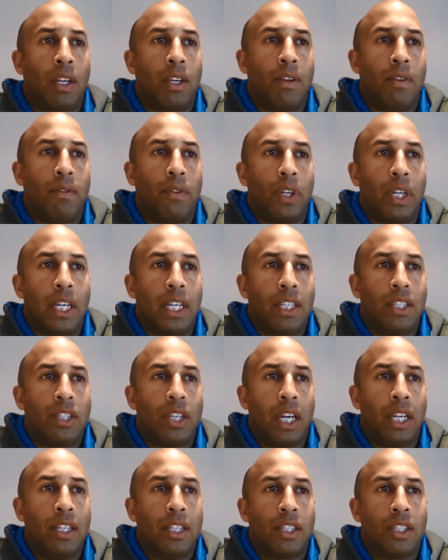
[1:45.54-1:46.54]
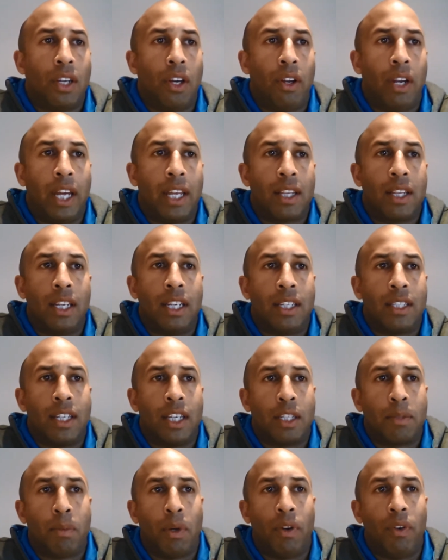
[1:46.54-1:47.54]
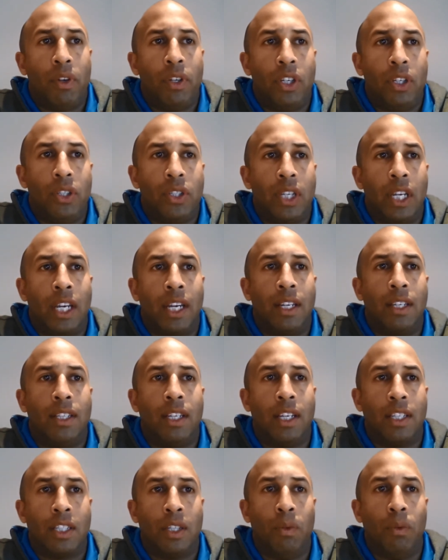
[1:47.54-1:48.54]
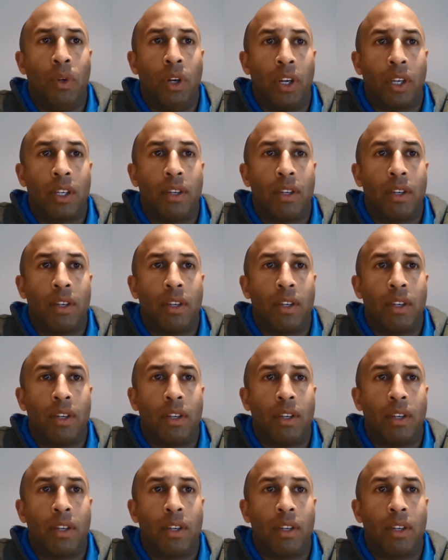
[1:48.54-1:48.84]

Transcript: For years, scientists told athletes that spot reducing doesn't work.